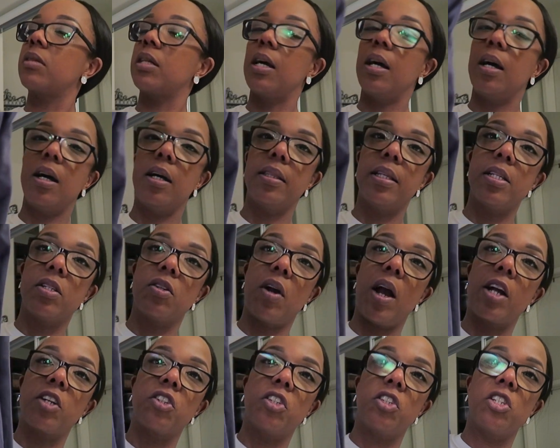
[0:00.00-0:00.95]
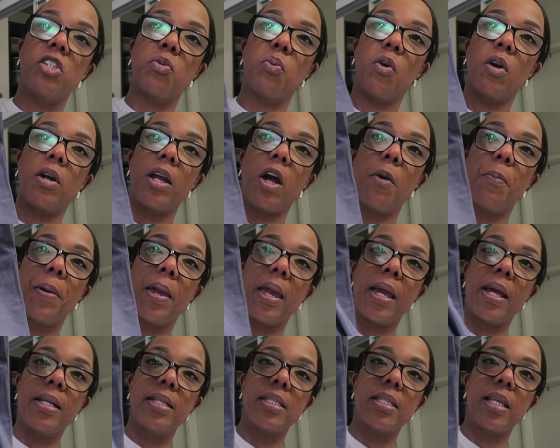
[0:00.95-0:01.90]
Uh, these are actually just workout
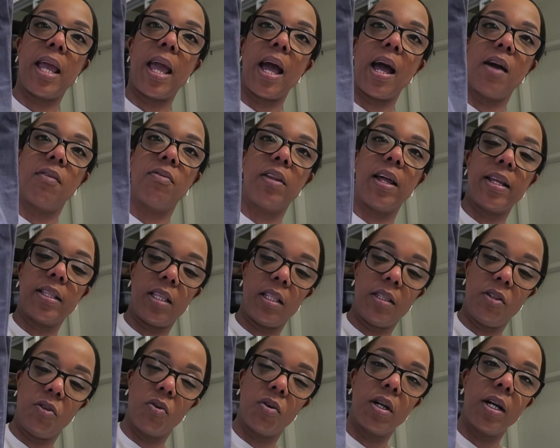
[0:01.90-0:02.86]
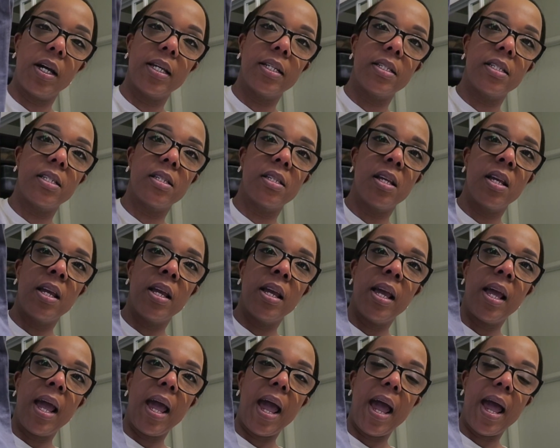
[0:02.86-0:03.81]
pants. They have like the little cuts
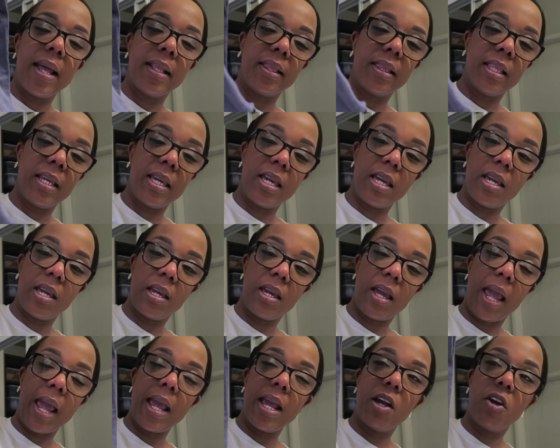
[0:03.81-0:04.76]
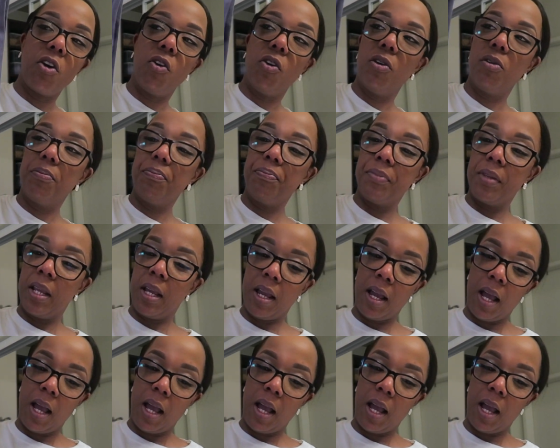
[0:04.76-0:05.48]
at the ankle.